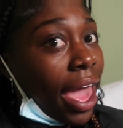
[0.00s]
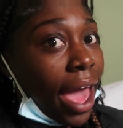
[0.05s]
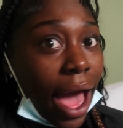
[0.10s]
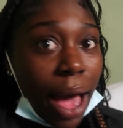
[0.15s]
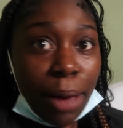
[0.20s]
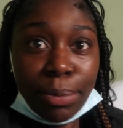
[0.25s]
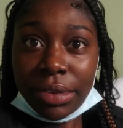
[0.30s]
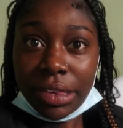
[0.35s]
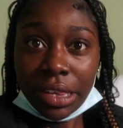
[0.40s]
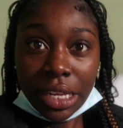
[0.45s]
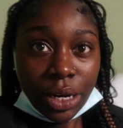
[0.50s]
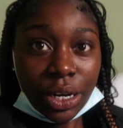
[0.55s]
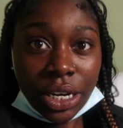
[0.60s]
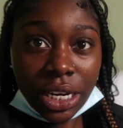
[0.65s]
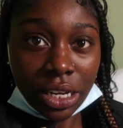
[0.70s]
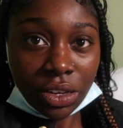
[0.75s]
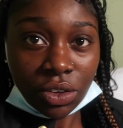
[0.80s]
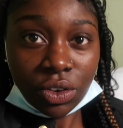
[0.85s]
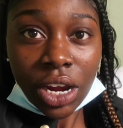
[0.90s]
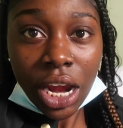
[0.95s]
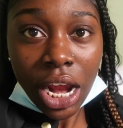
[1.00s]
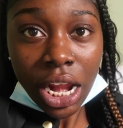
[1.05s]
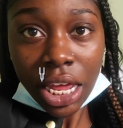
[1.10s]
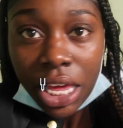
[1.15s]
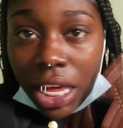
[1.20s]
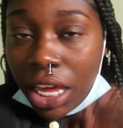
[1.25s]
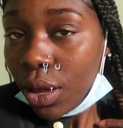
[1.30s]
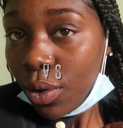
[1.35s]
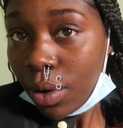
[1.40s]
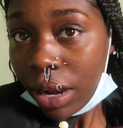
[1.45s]
I'm serious,
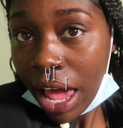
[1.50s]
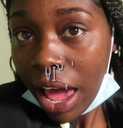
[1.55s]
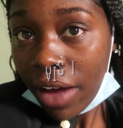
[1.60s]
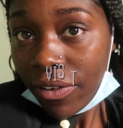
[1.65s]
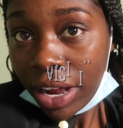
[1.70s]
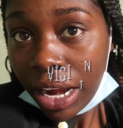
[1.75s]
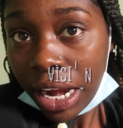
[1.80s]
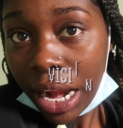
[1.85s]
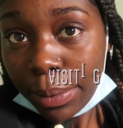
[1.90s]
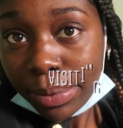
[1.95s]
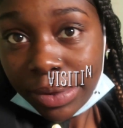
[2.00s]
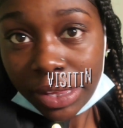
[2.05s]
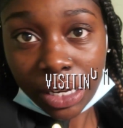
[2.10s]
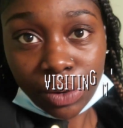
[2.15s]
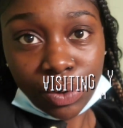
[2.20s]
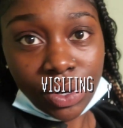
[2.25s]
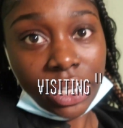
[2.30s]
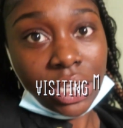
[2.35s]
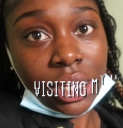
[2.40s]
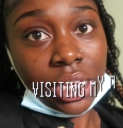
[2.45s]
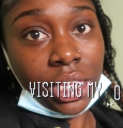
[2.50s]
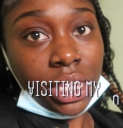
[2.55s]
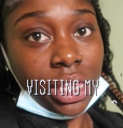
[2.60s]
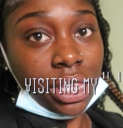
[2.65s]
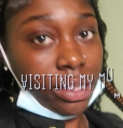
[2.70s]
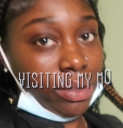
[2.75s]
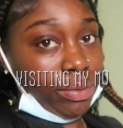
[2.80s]
Granny. You laughing and I'm serious.